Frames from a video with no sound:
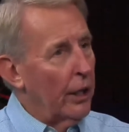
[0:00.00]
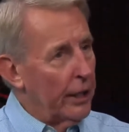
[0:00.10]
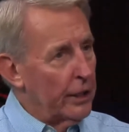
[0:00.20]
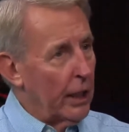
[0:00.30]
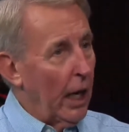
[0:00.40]

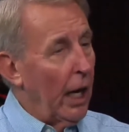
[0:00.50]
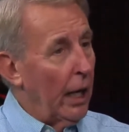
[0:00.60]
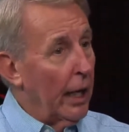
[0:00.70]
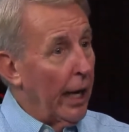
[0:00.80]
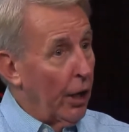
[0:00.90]
is
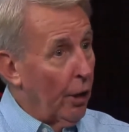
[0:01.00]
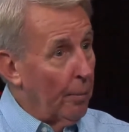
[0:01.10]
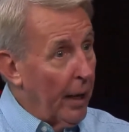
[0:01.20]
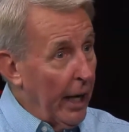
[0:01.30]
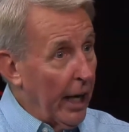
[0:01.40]

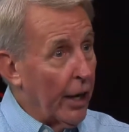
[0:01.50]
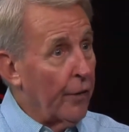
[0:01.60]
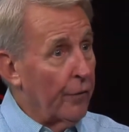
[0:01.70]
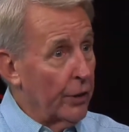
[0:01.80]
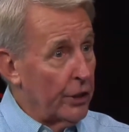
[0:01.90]
Aramaic
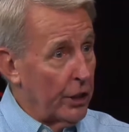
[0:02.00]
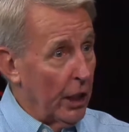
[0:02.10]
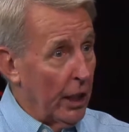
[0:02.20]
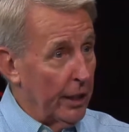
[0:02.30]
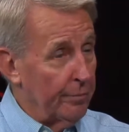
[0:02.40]
for
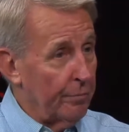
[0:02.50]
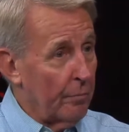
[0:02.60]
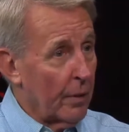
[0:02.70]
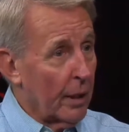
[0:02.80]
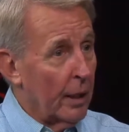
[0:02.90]
son.
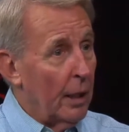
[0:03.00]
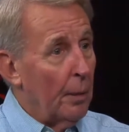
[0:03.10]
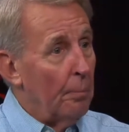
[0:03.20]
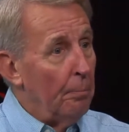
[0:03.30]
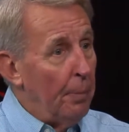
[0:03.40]

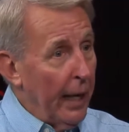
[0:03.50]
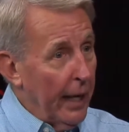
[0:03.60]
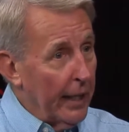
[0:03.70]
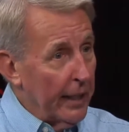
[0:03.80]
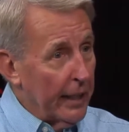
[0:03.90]
Right.
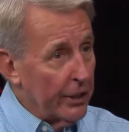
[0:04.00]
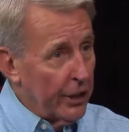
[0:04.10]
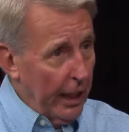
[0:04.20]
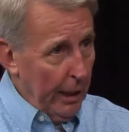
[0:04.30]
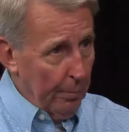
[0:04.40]
Ben is
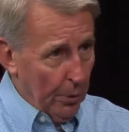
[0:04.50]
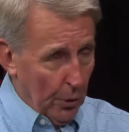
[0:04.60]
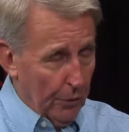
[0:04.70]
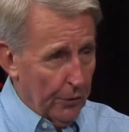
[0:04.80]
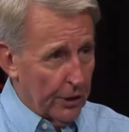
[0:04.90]

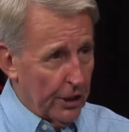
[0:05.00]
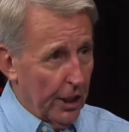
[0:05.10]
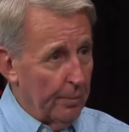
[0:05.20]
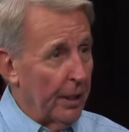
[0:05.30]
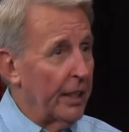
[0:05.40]
Hebrew for
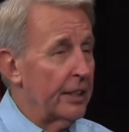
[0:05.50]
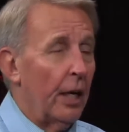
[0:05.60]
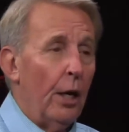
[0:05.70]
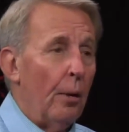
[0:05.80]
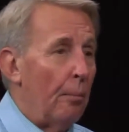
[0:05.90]
son, but it's
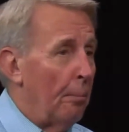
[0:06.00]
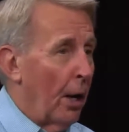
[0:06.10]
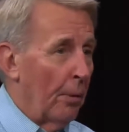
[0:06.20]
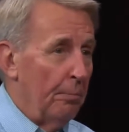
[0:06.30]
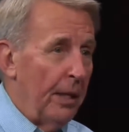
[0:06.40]

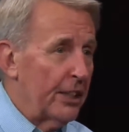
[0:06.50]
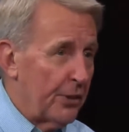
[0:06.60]
bar mitzvah.